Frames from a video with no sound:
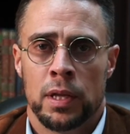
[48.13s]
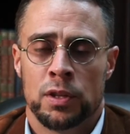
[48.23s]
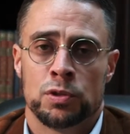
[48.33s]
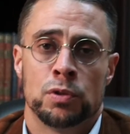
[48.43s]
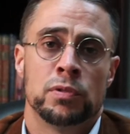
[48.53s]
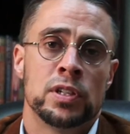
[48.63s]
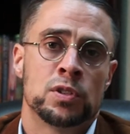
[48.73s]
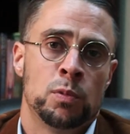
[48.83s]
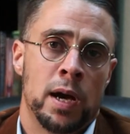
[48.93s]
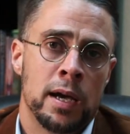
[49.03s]
And there's a
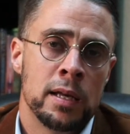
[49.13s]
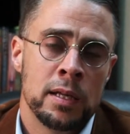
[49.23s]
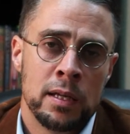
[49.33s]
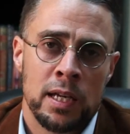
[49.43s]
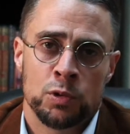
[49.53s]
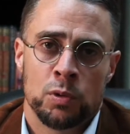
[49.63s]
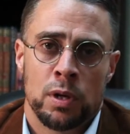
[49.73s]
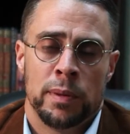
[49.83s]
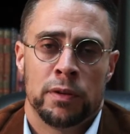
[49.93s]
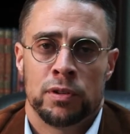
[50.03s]
reason why, as one of
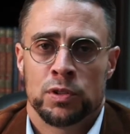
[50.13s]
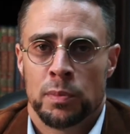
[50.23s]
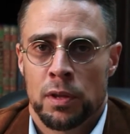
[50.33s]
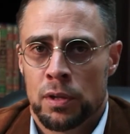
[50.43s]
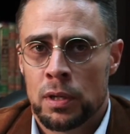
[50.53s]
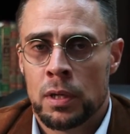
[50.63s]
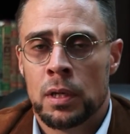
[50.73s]
my friend's mother